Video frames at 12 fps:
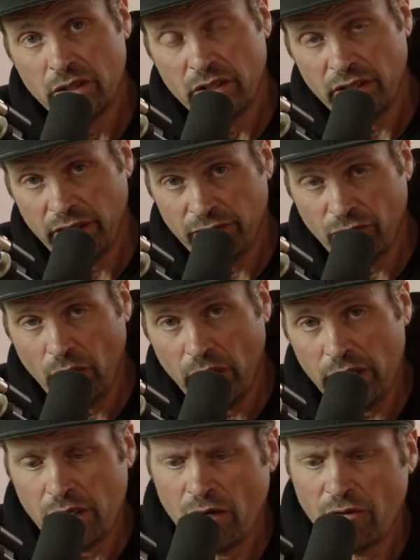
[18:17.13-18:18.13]

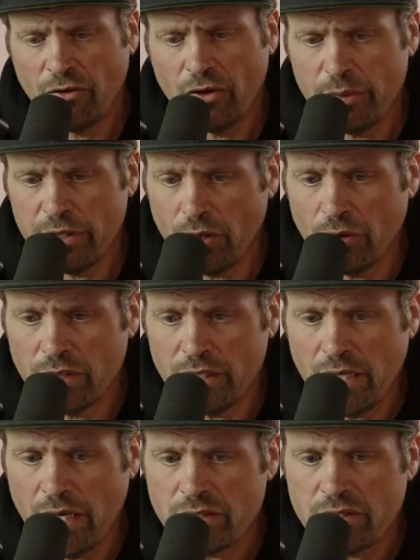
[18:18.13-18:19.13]
giveaway for the Begode
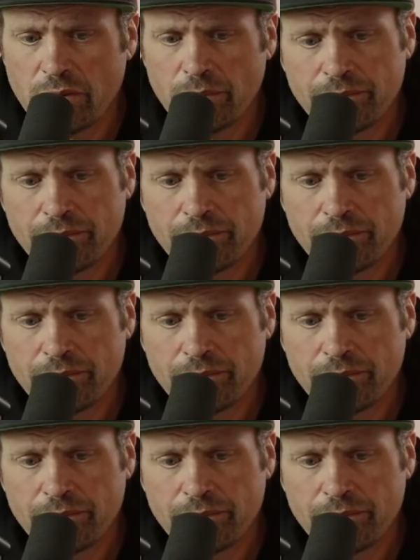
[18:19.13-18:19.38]
ES.